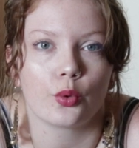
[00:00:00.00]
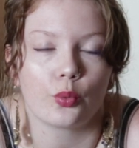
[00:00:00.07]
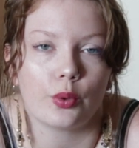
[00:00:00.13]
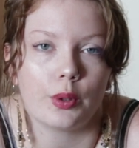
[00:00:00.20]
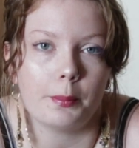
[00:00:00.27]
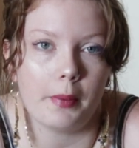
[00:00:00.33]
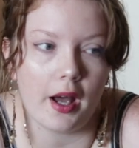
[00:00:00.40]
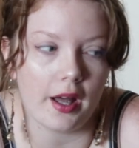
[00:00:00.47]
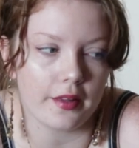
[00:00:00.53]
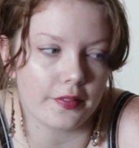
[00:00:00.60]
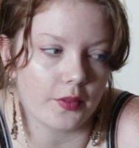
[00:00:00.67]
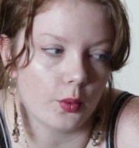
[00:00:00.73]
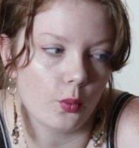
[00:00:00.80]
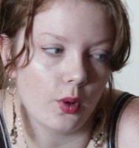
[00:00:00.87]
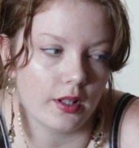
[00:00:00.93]
repot
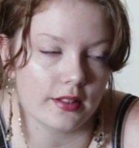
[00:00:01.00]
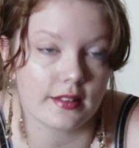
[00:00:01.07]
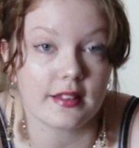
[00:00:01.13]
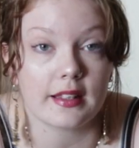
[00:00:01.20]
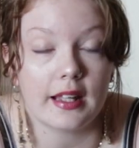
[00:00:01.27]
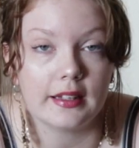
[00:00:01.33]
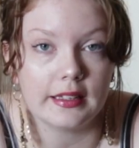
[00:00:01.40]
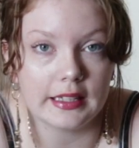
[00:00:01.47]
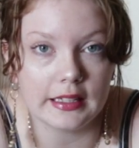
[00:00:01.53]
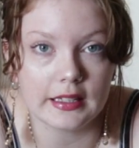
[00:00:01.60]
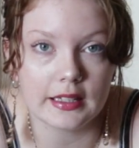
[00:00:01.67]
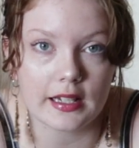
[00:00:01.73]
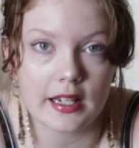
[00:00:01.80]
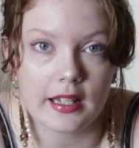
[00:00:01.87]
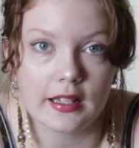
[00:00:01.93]
the ones that
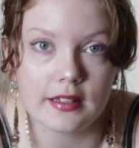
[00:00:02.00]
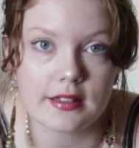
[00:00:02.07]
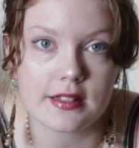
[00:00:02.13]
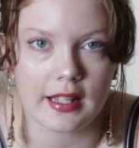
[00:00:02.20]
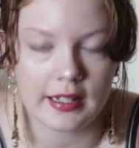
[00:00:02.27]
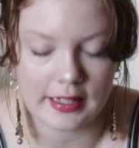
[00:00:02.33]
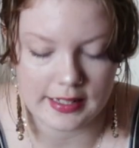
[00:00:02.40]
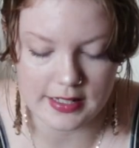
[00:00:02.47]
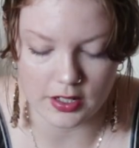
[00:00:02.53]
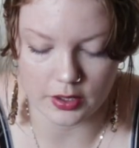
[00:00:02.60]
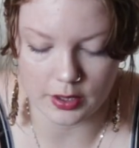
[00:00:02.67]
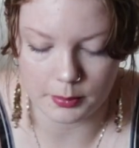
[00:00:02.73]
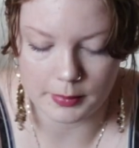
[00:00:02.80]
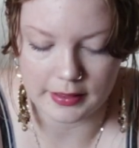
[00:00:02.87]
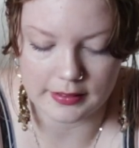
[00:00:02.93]
needed it, and I
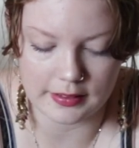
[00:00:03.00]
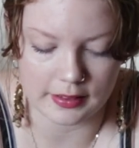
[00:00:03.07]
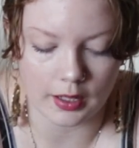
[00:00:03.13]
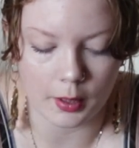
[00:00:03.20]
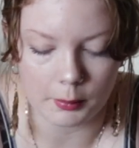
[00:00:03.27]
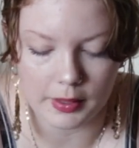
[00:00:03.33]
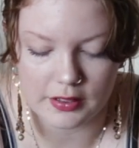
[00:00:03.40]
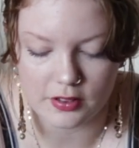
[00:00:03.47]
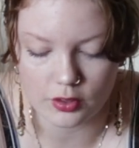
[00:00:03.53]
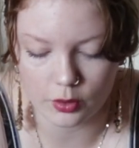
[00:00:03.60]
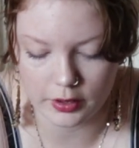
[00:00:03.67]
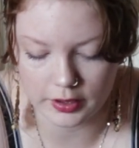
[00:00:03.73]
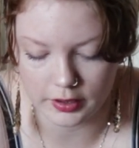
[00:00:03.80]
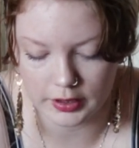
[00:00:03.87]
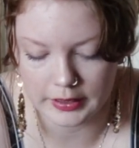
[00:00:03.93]
started mixing up my
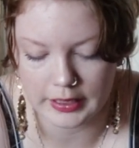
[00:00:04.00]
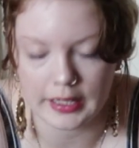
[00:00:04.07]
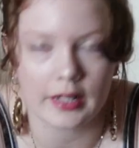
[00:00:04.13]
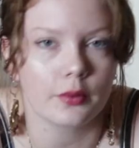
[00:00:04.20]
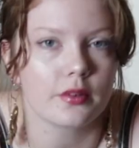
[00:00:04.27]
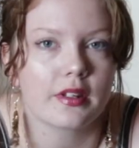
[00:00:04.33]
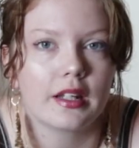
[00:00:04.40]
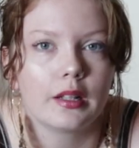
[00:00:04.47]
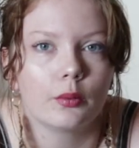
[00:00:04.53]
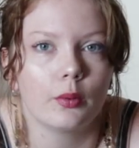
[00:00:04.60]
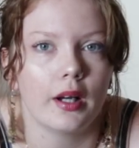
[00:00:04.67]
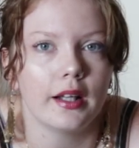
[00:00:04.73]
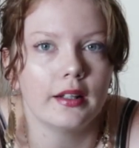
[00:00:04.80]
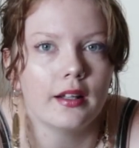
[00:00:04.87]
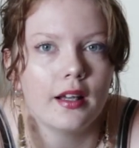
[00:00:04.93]
soil, and then I was like,
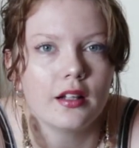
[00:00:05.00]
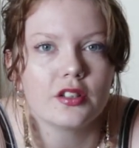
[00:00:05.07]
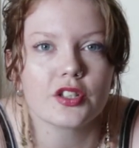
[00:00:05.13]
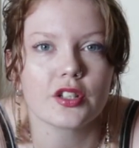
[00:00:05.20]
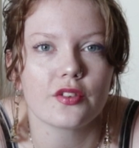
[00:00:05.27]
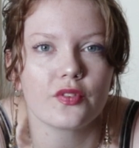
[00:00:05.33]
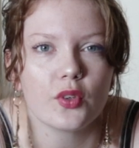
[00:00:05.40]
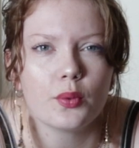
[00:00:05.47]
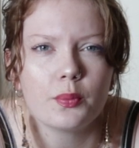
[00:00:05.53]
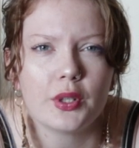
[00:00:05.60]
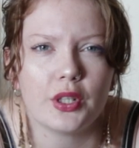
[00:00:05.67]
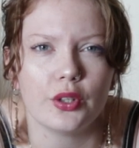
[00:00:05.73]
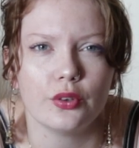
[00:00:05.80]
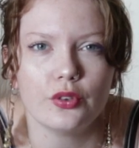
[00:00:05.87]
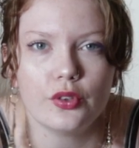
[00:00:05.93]
why not just film a
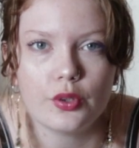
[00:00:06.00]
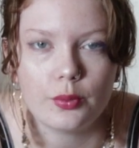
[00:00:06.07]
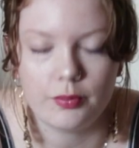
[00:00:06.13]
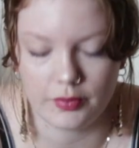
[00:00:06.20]
YouTube